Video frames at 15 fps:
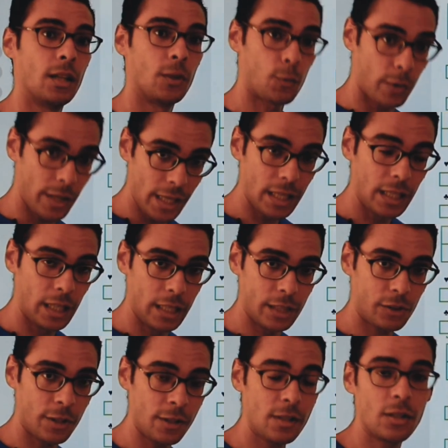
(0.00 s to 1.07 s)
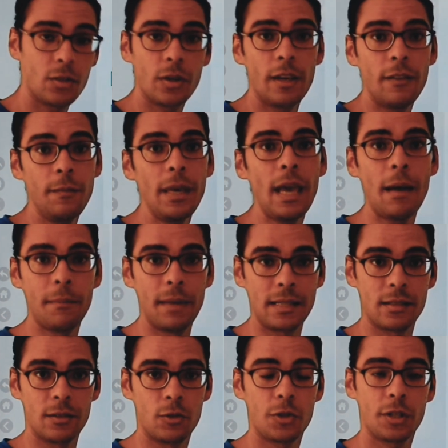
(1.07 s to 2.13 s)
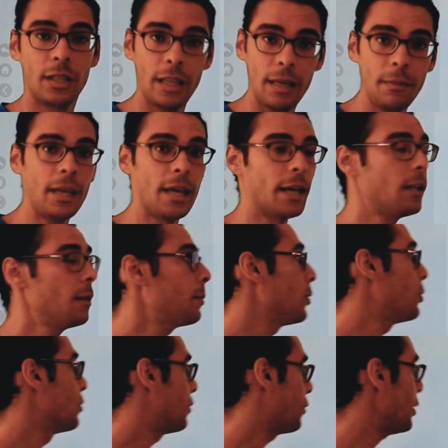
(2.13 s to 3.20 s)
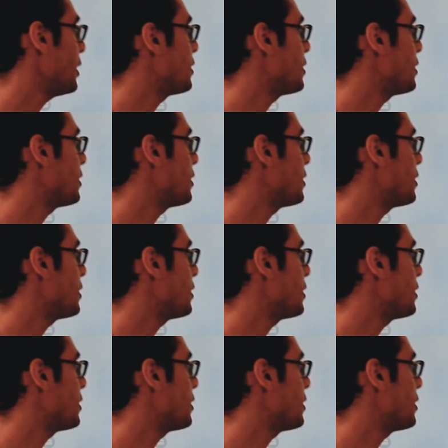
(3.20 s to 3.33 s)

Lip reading: real letters to give me a message. Let me help you. For